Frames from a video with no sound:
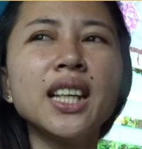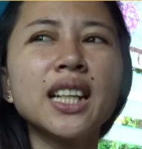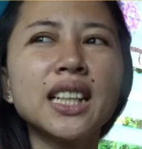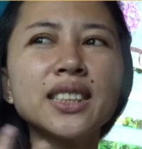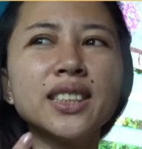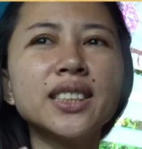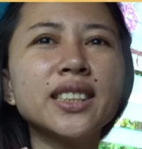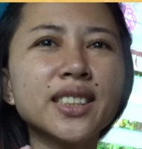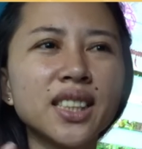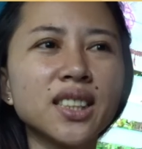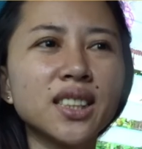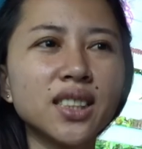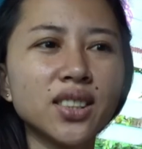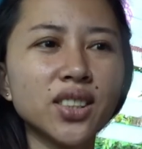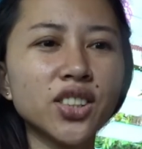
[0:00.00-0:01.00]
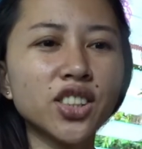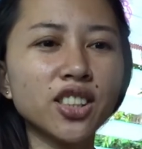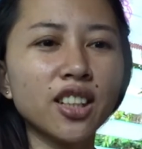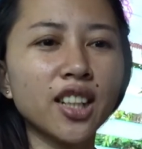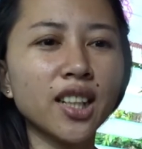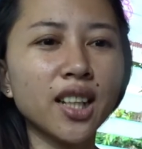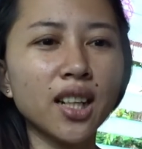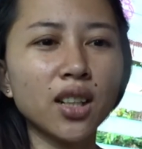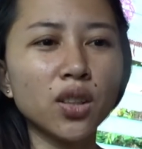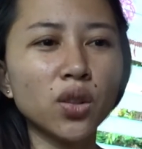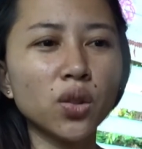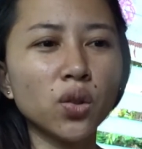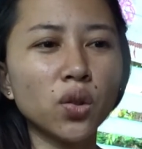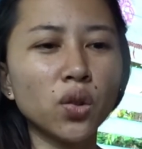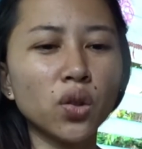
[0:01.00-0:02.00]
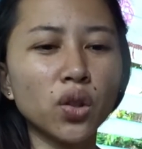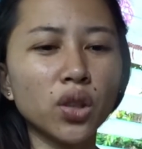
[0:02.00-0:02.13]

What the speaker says: kasi nagre-research talaga ako,